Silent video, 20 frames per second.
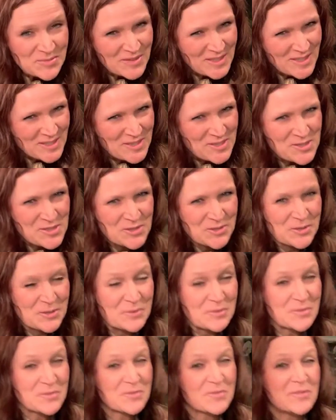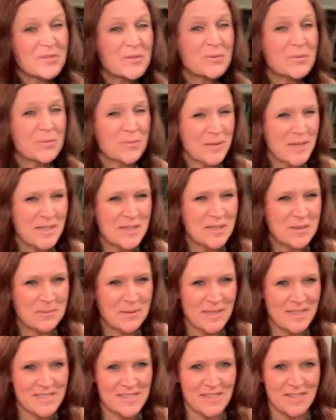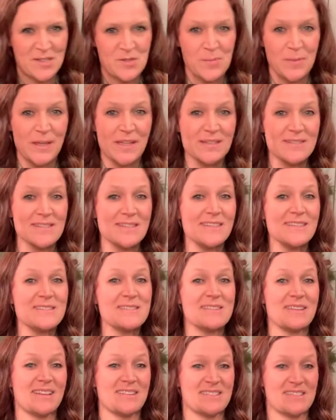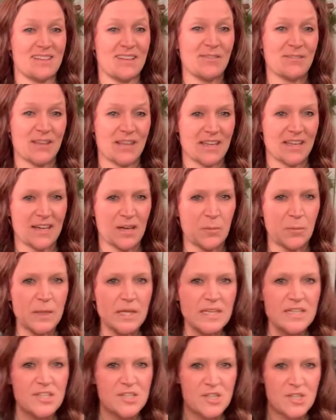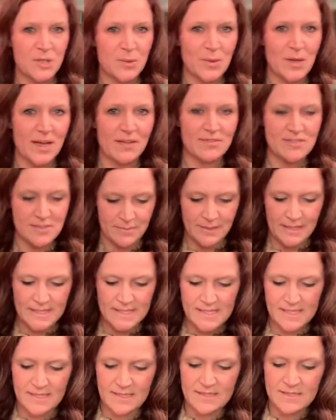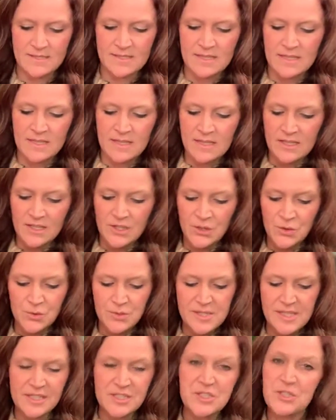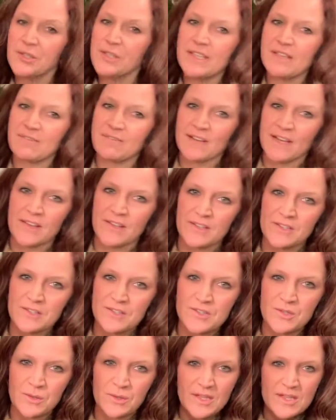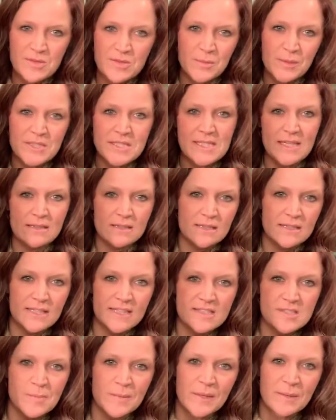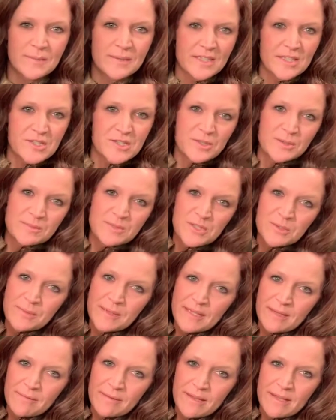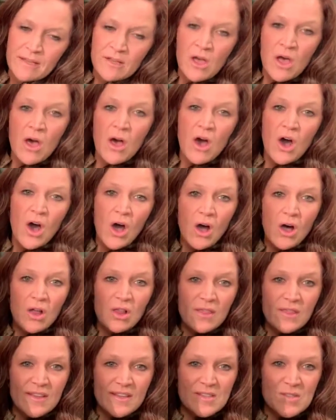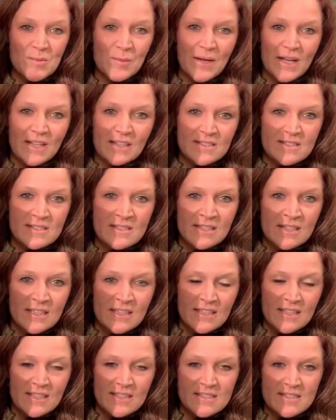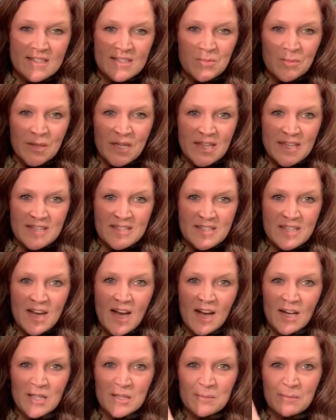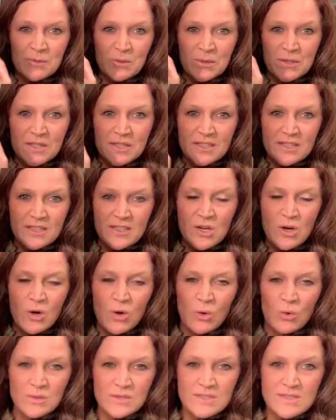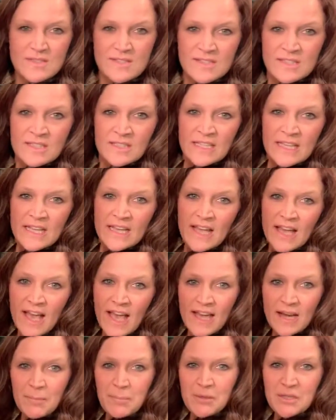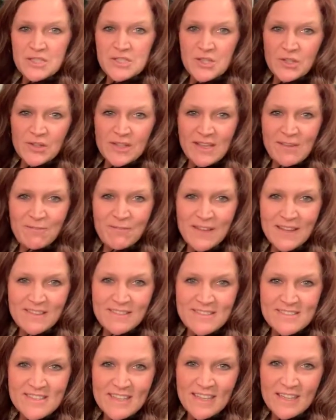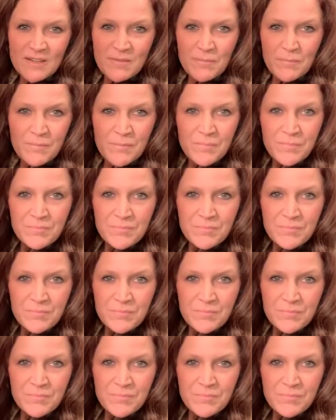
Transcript: wanted to show you a few random ideas because it is Thanksgiving and I wanted to show off some ideas using turkey feathers. So these weren't on the list, but I wanted to show them to you anyway all this was is this one of these cardboard cones, and I put turkey feathers on them.